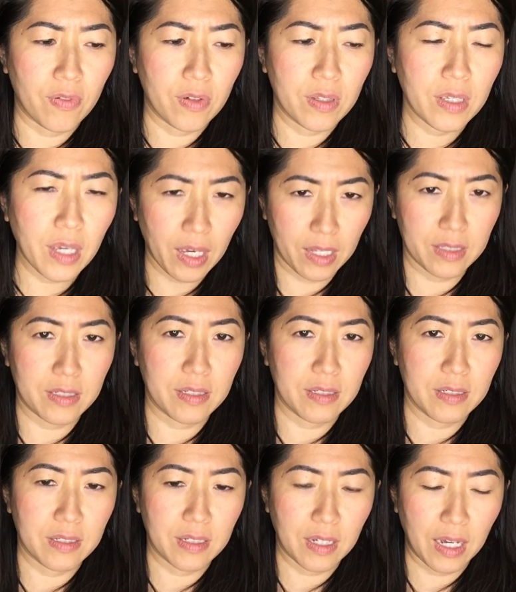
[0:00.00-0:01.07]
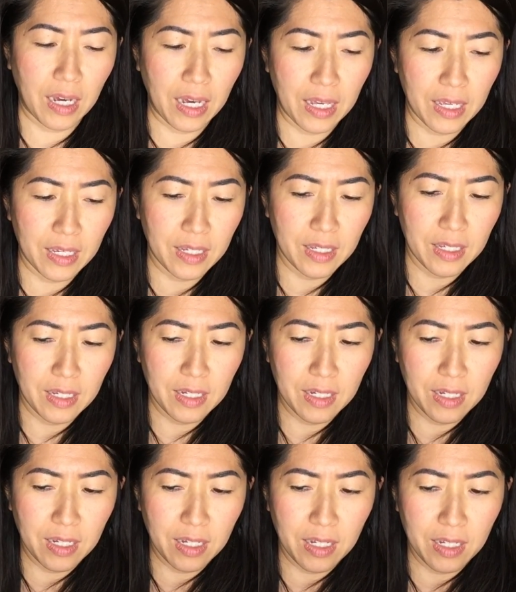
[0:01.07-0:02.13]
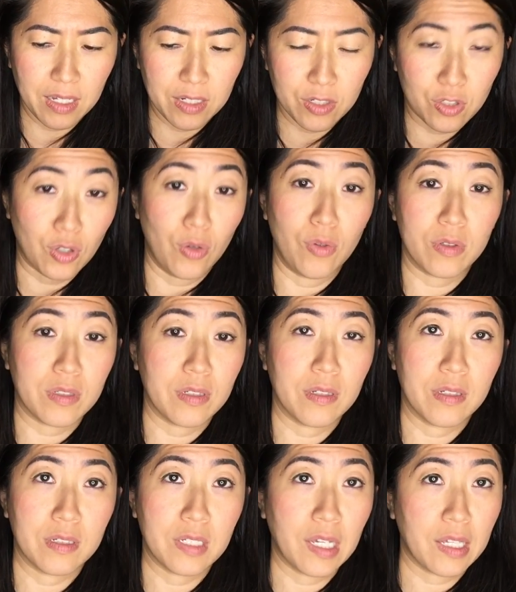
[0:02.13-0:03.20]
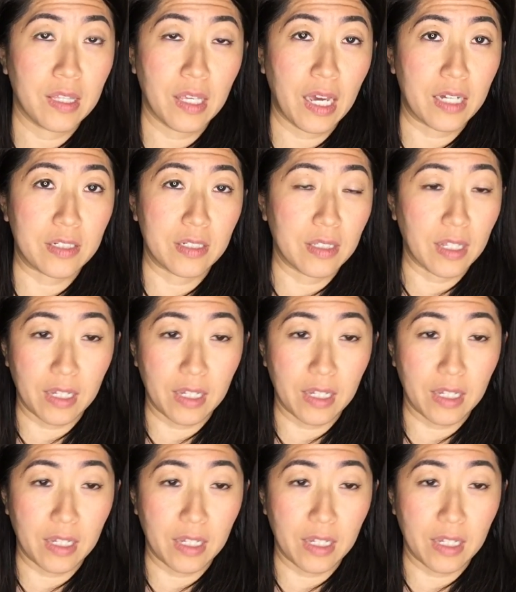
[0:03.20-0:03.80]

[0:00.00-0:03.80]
Yet, I don't take the action.